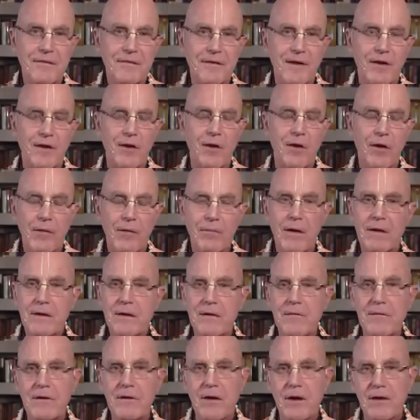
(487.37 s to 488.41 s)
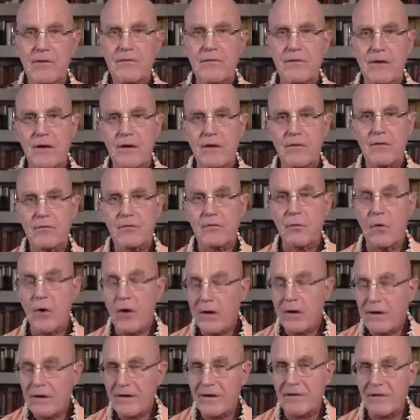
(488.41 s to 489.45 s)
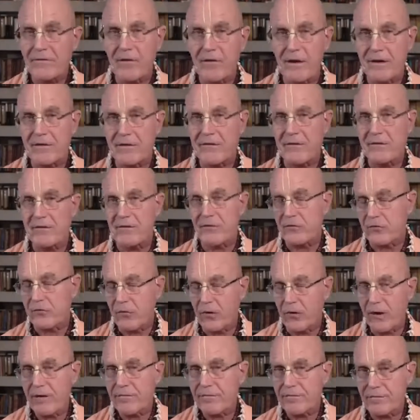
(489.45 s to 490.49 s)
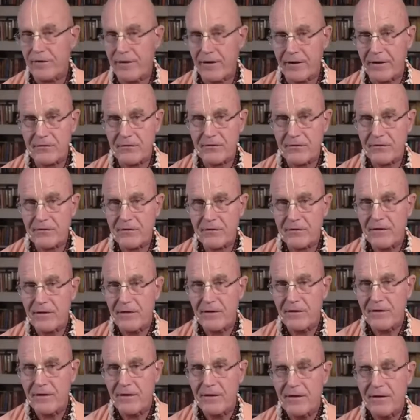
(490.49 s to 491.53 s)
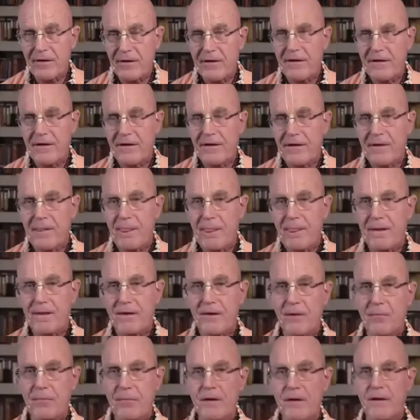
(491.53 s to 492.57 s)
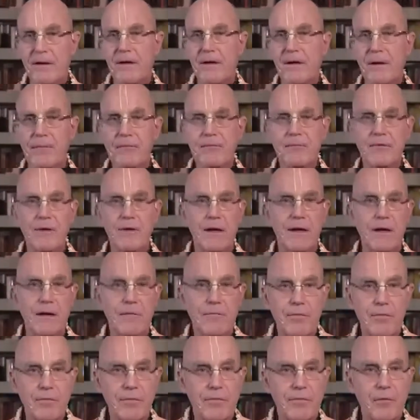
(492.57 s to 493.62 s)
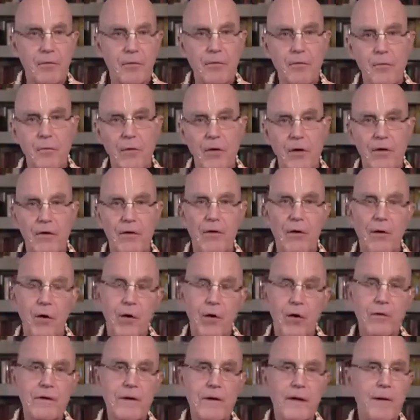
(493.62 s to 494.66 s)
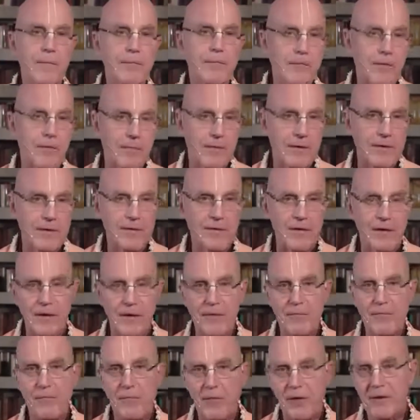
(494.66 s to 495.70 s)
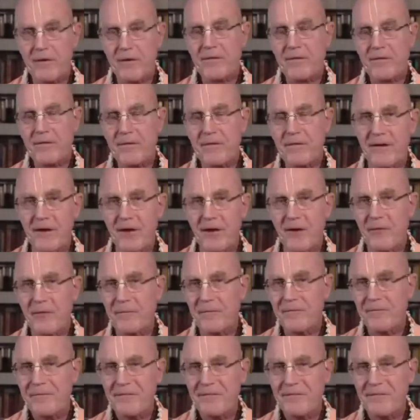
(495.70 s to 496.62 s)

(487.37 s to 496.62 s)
And Hari Bhakti Vilas strongly advises a dry fast, completely abstaining from food and water all day up to midnight. Mark that down.